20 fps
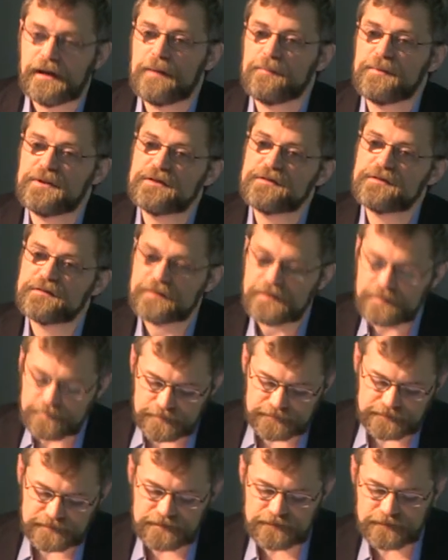I mean,
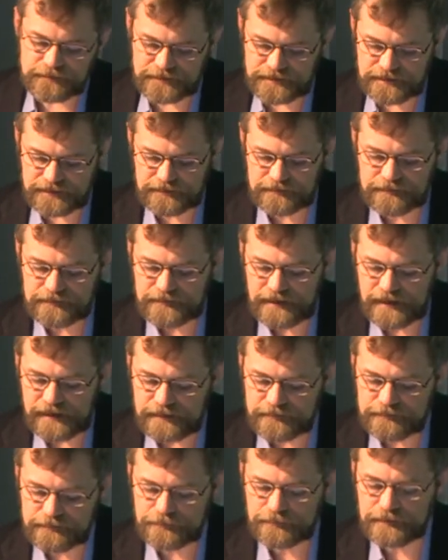some of these things,
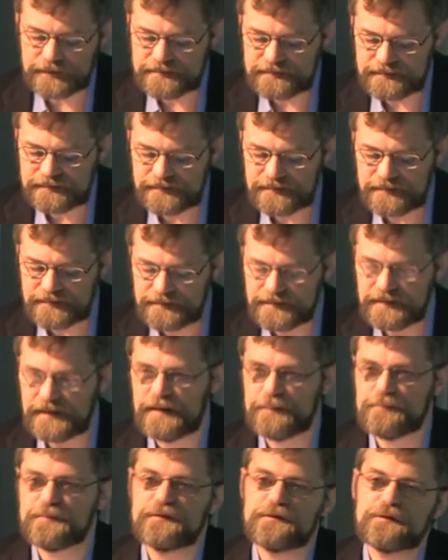yes, you can see in the
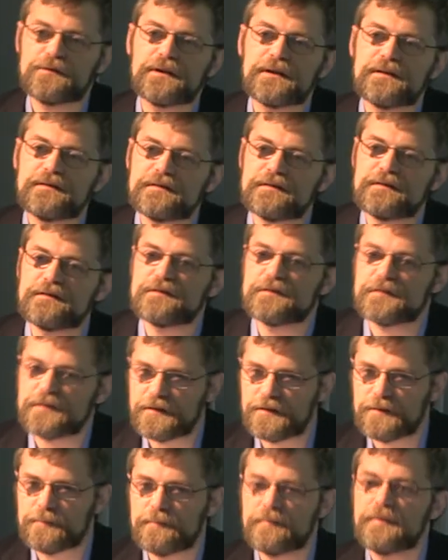apes, you can see
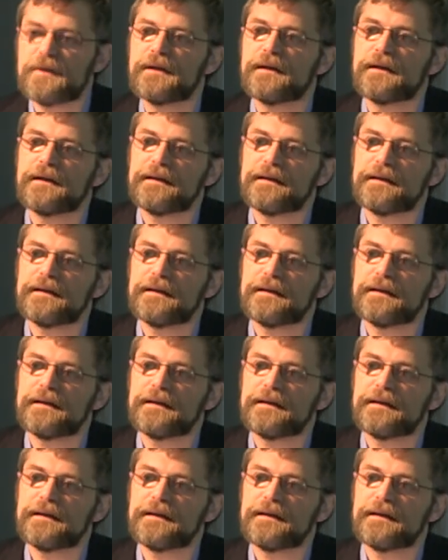some